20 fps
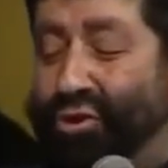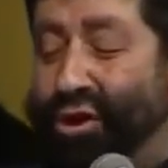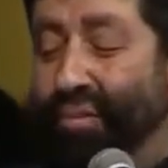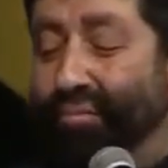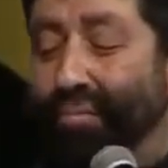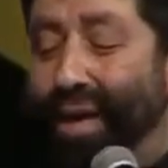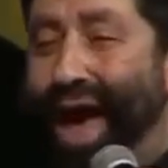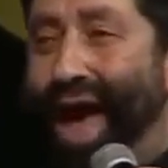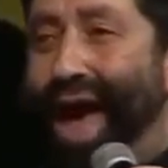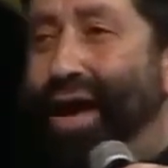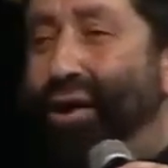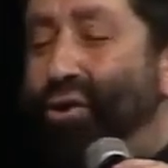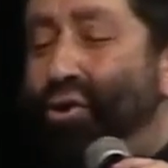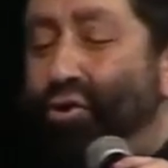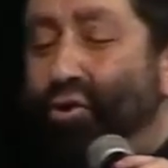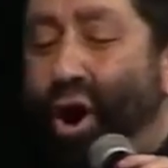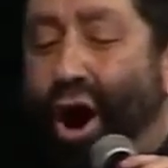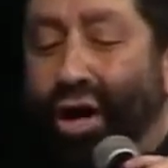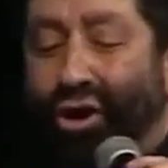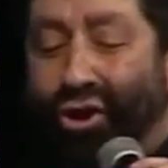with a man
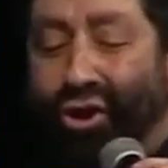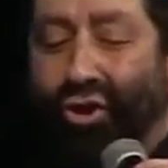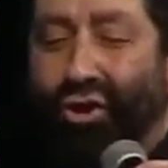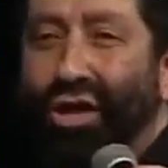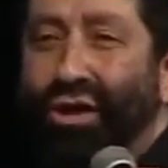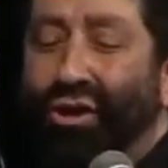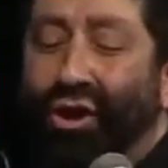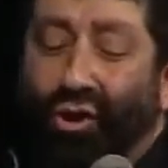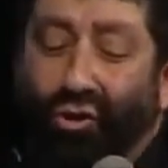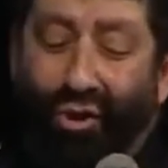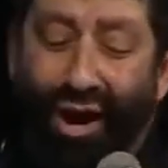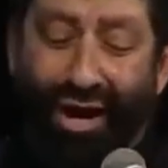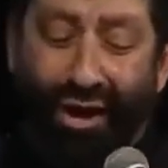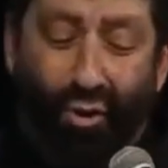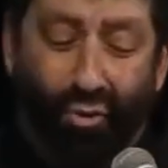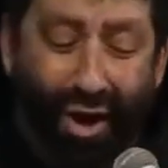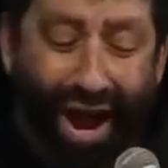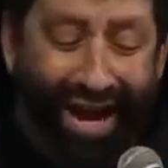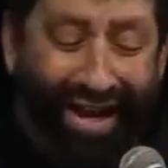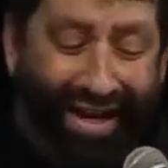who ushered in the
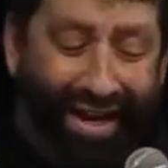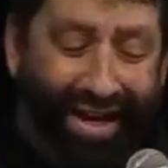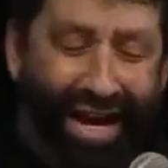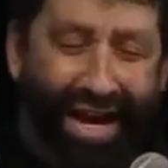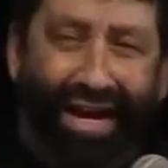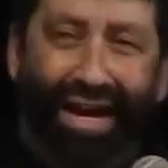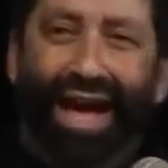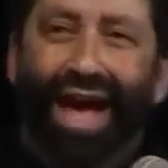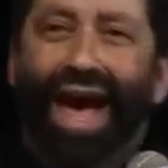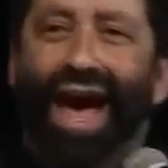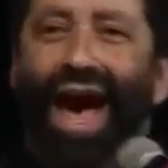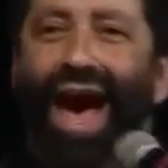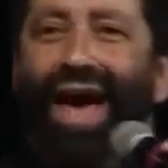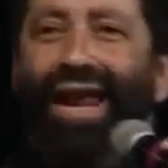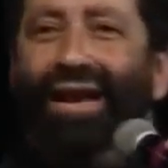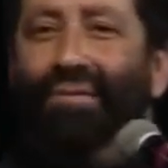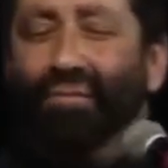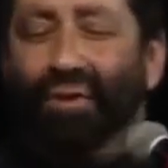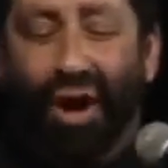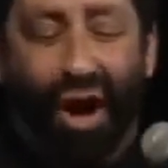Great Awakening,
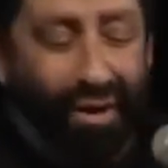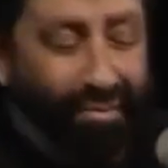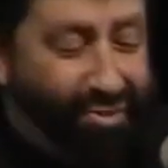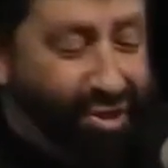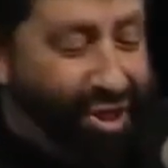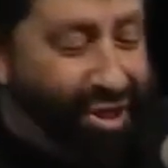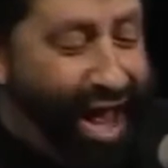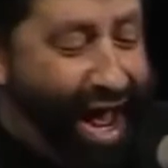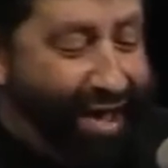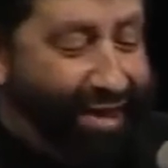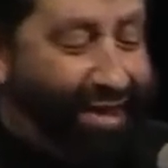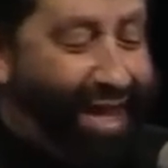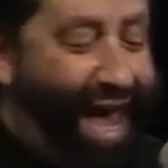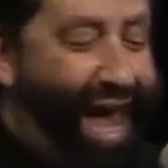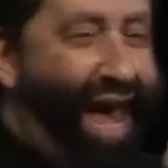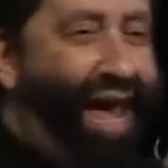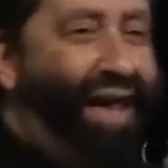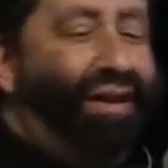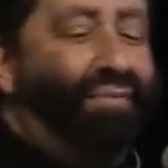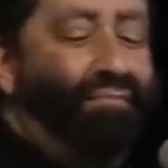had him come to that
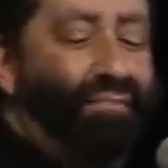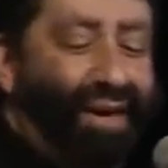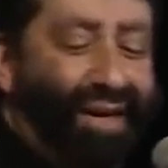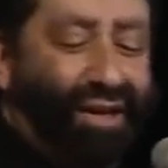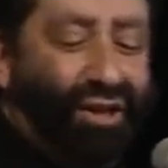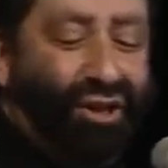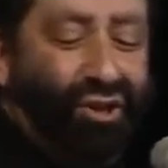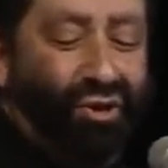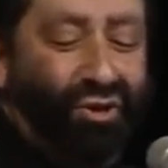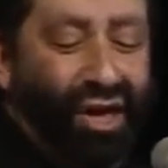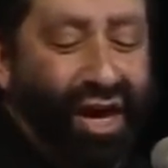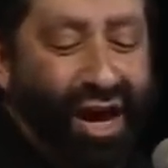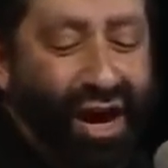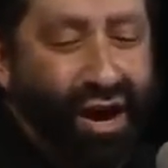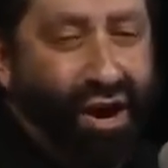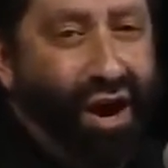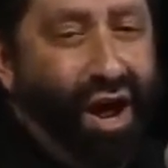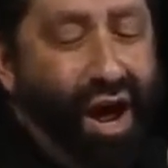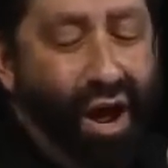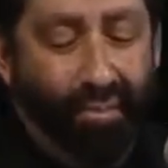land, ministered
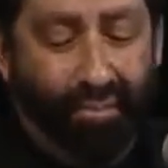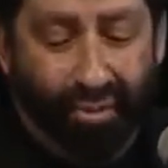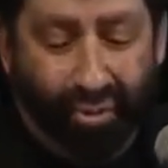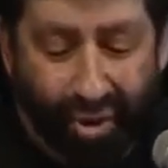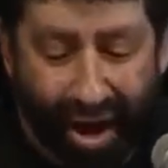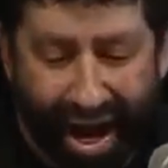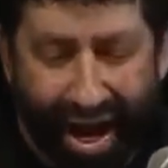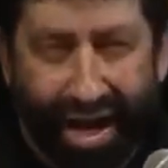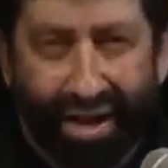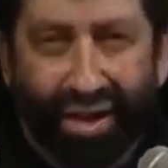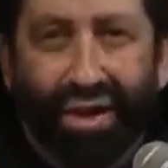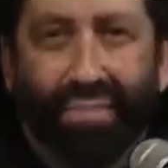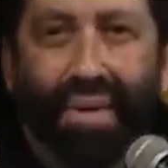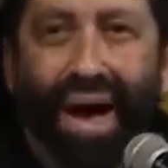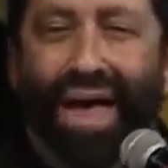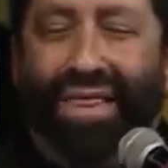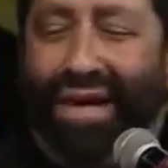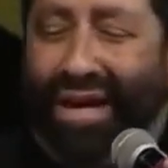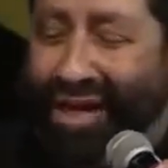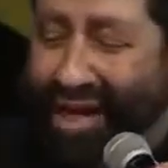there, prayed. The,
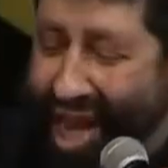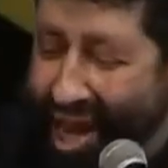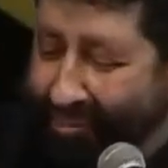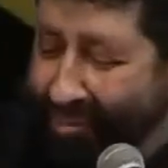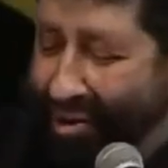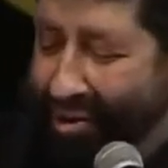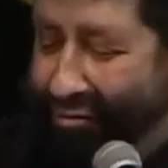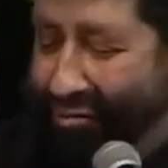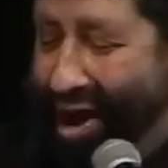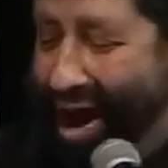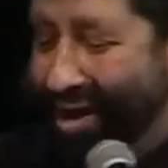man, the keeper of